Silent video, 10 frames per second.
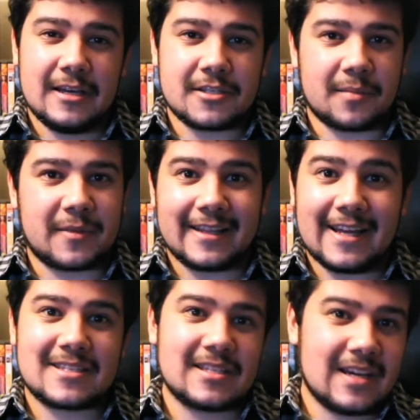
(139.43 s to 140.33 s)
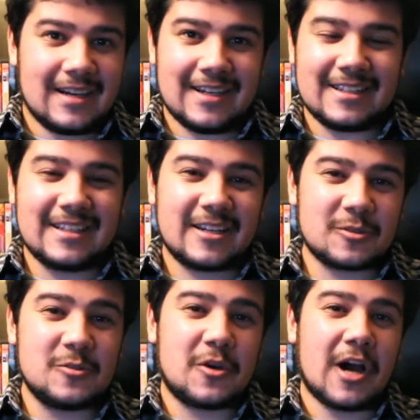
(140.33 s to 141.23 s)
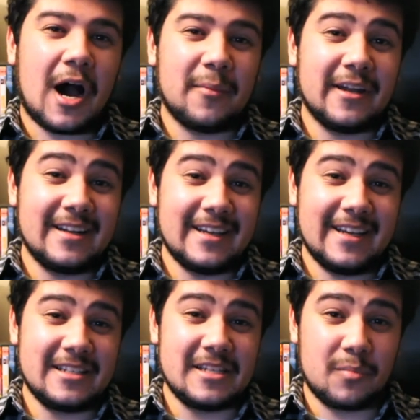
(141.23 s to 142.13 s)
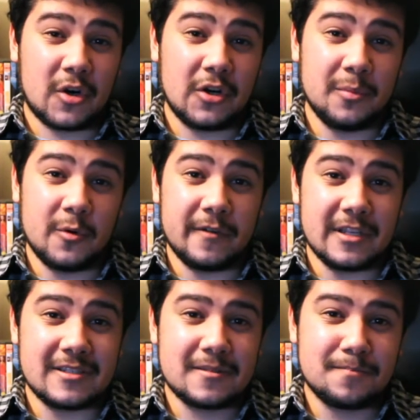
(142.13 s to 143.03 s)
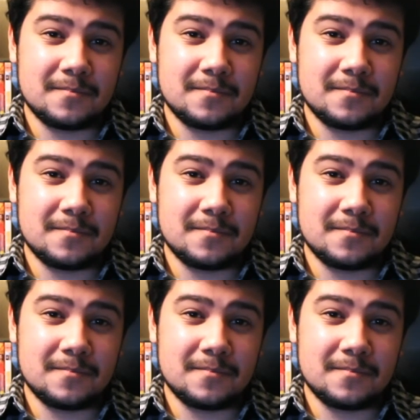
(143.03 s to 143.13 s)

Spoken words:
something that's a little too common in Tim Burton movies.